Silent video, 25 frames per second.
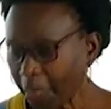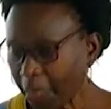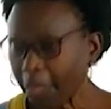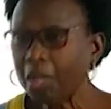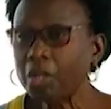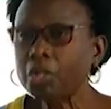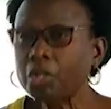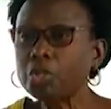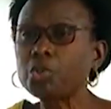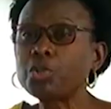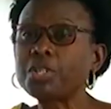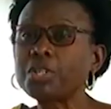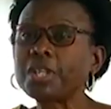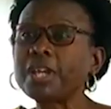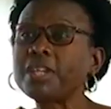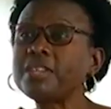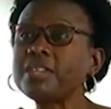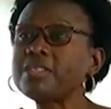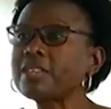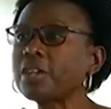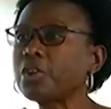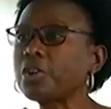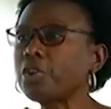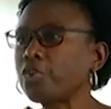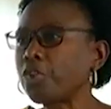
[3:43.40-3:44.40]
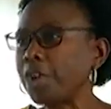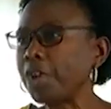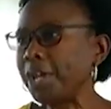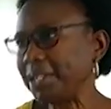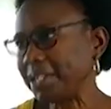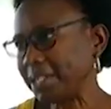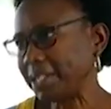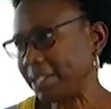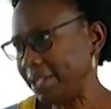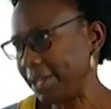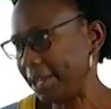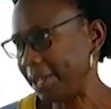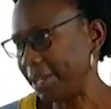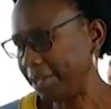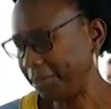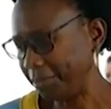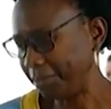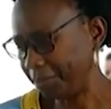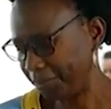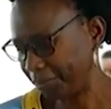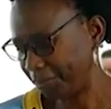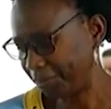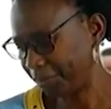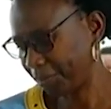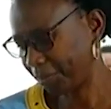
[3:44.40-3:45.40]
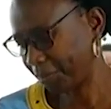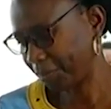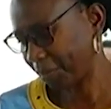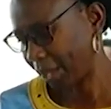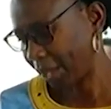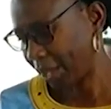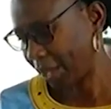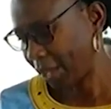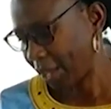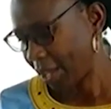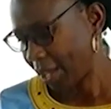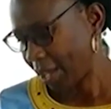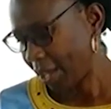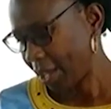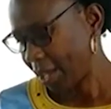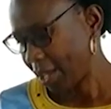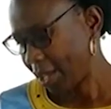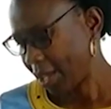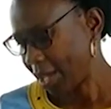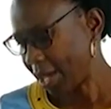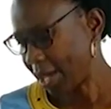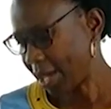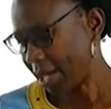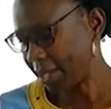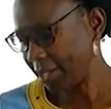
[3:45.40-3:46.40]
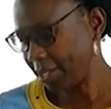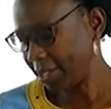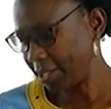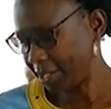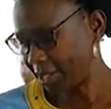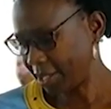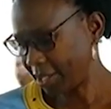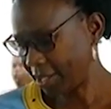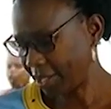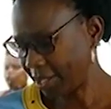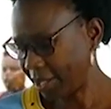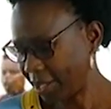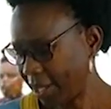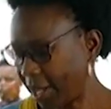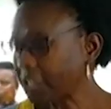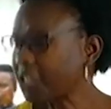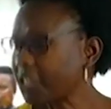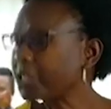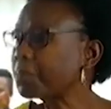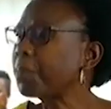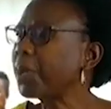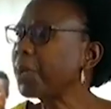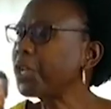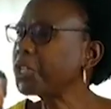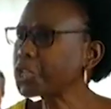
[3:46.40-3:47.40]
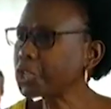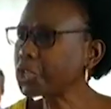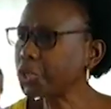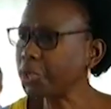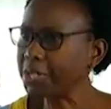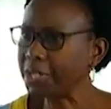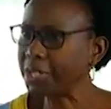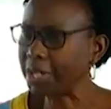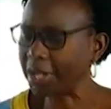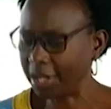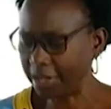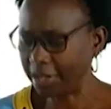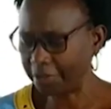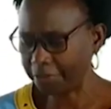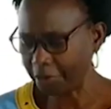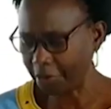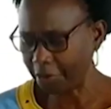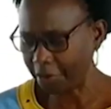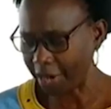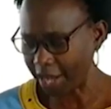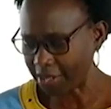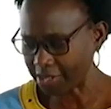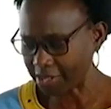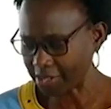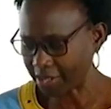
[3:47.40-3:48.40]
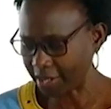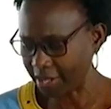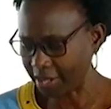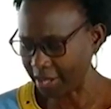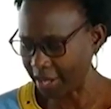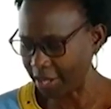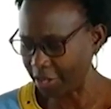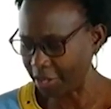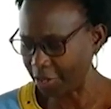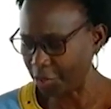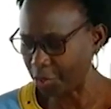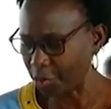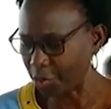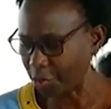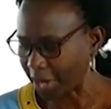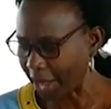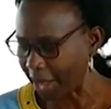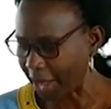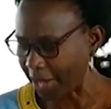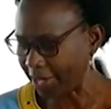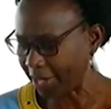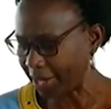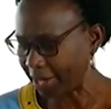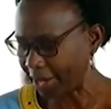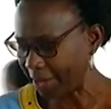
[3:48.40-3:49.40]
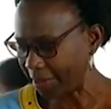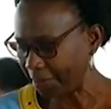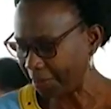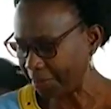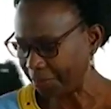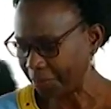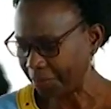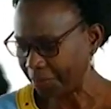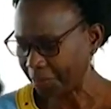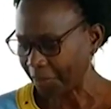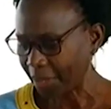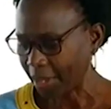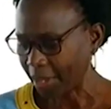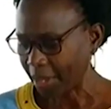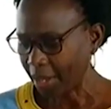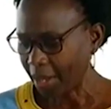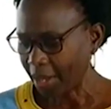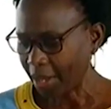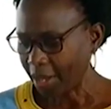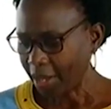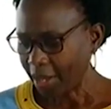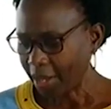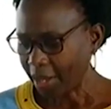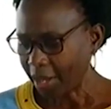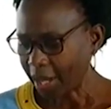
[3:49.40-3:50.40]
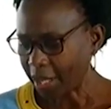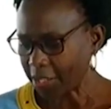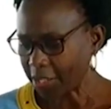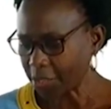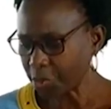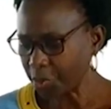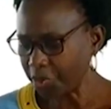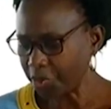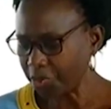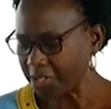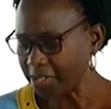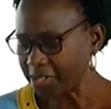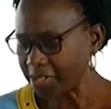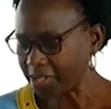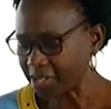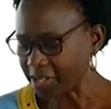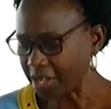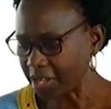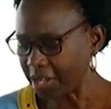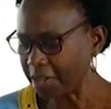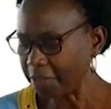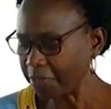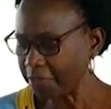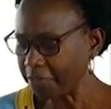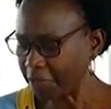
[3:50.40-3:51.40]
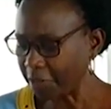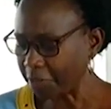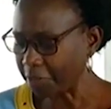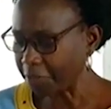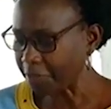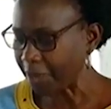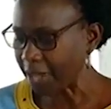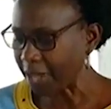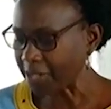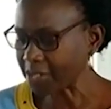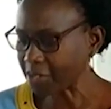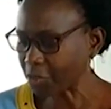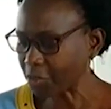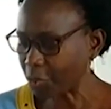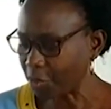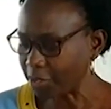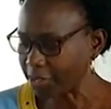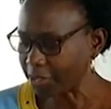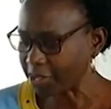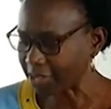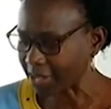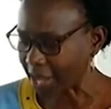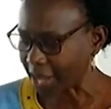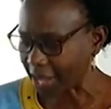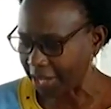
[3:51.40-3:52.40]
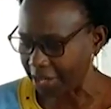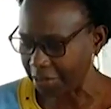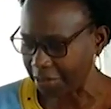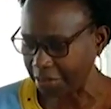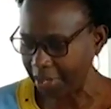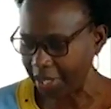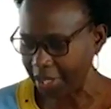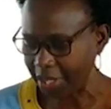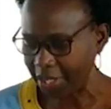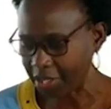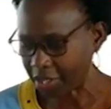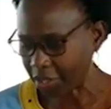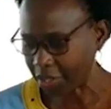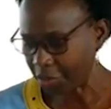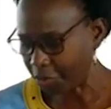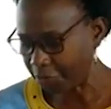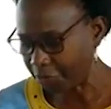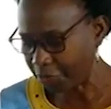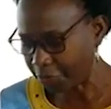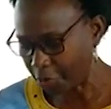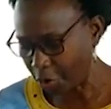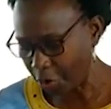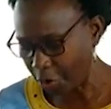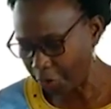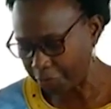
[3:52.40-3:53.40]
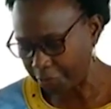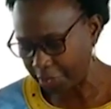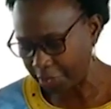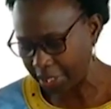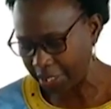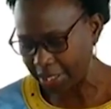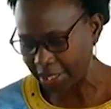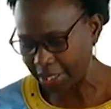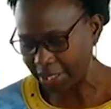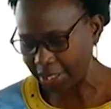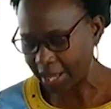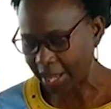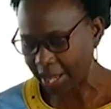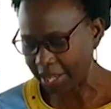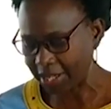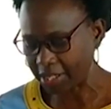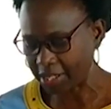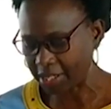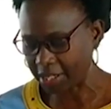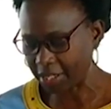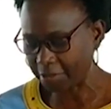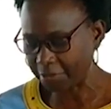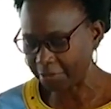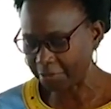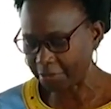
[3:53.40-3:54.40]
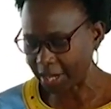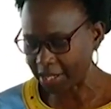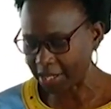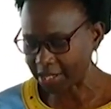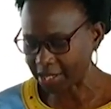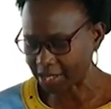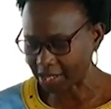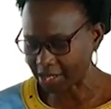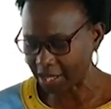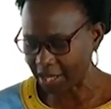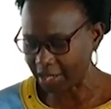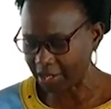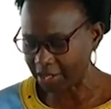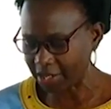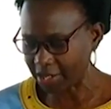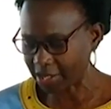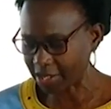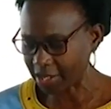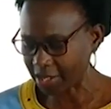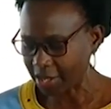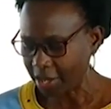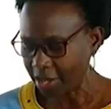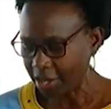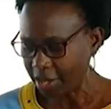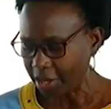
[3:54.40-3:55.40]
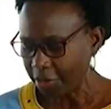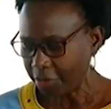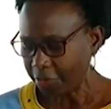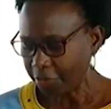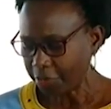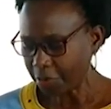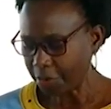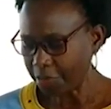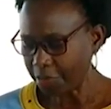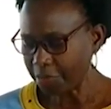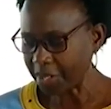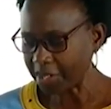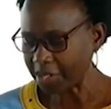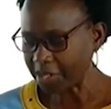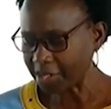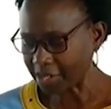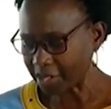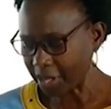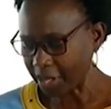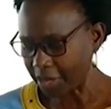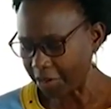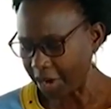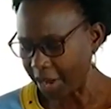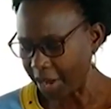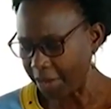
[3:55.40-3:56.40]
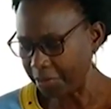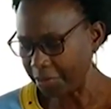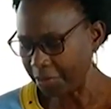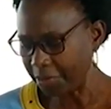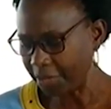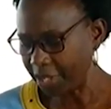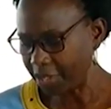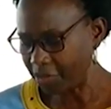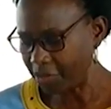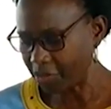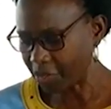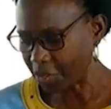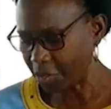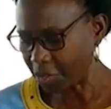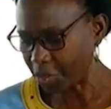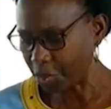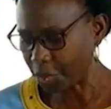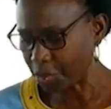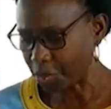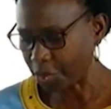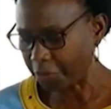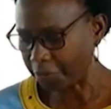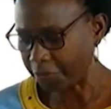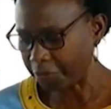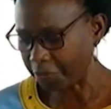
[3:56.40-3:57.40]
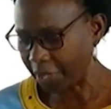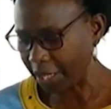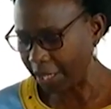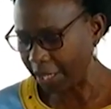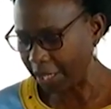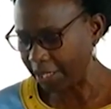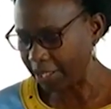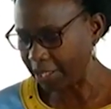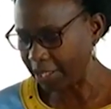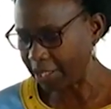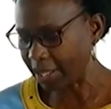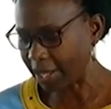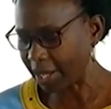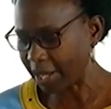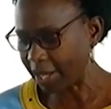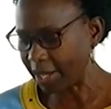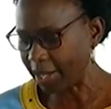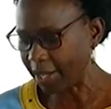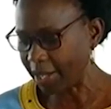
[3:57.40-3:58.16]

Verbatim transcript: Today is a great day and a special day for us here in Uganda as we receive the first consignment of COVID-19 vaccines from the Serum Institute of India